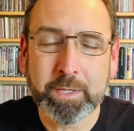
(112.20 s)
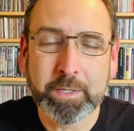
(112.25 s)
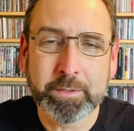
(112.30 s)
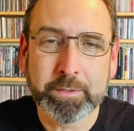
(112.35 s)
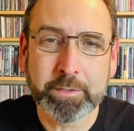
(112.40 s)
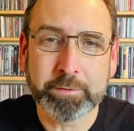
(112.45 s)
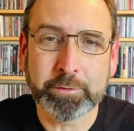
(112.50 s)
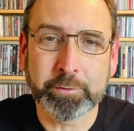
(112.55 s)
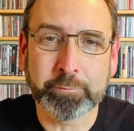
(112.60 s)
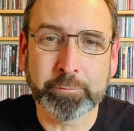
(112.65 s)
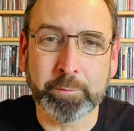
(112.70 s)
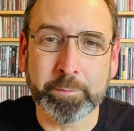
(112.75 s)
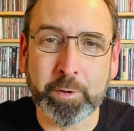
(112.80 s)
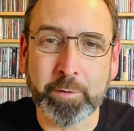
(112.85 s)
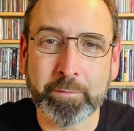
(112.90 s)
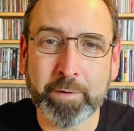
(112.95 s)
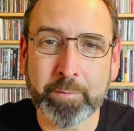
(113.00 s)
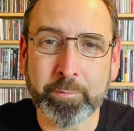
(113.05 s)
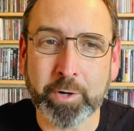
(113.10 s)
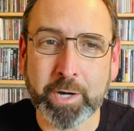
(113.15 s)
This is from
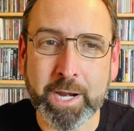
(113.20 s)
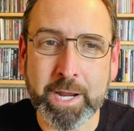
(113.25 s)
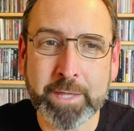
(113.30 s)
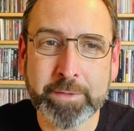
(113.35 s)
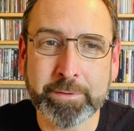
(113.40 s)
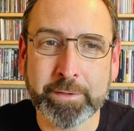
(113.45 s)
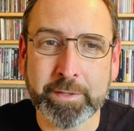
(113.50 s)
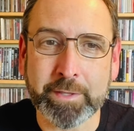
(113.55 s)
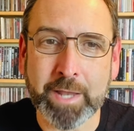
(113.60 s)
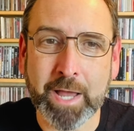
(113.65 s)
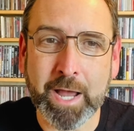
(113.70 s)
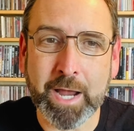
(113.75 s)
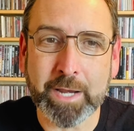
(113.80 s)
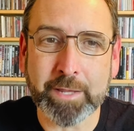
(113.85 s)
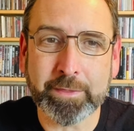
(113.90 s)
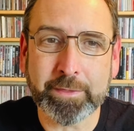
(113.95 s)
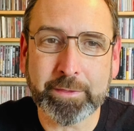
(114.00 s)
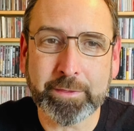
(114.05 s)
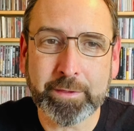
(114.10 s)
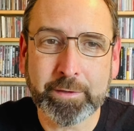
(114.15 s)
November 8th and
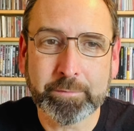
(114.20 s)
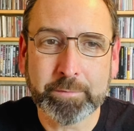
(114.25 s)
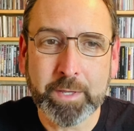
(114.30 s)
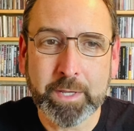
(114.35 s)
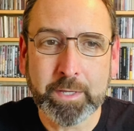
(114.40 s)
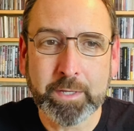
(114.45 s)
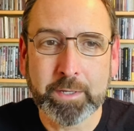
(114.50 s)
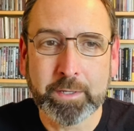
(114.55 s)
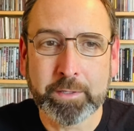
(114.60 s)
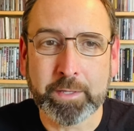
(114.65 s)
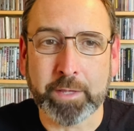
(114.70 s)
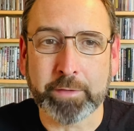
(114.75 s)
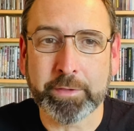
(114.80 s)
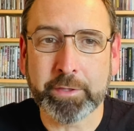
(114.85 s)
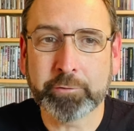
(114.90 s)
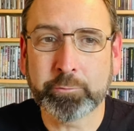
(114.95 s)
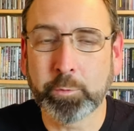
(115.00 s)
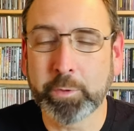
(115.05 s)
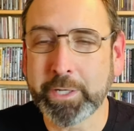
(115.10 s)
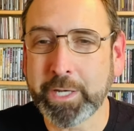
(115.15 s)
9th. Now
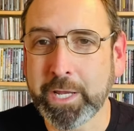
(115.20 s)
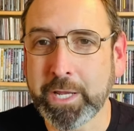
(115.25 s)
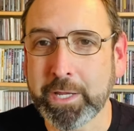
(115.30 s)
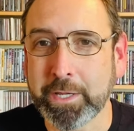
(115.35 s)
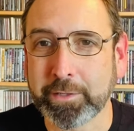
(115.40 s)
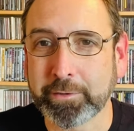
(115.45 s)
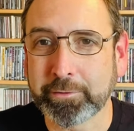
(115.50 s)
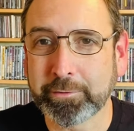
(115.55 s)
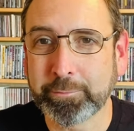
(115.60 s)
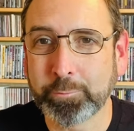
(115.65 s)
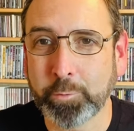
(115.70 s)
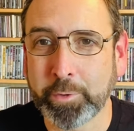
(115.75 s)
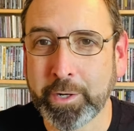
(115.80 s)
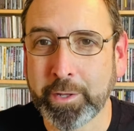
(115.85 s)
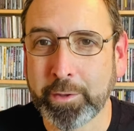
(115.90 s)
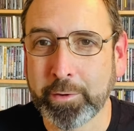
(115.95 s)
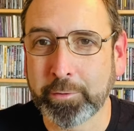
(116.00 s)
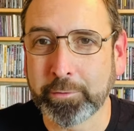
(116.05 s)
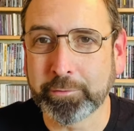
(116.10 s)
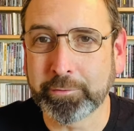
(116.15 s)
this one is one of
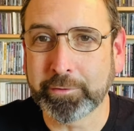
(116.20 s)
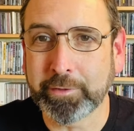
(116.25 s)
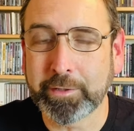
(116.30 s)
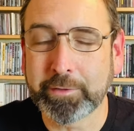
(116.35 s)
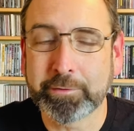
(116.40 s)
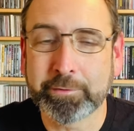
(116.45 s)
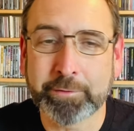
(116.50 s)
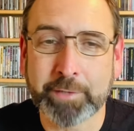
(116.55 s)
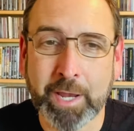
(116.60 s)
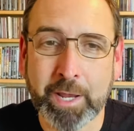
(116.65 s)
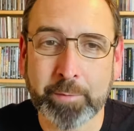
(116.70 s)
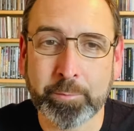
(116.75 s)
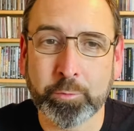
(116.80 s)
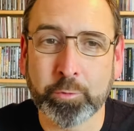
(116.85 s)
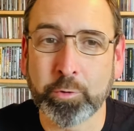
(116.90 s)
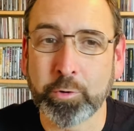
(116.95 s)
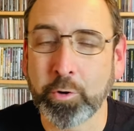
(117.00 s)
those soundboard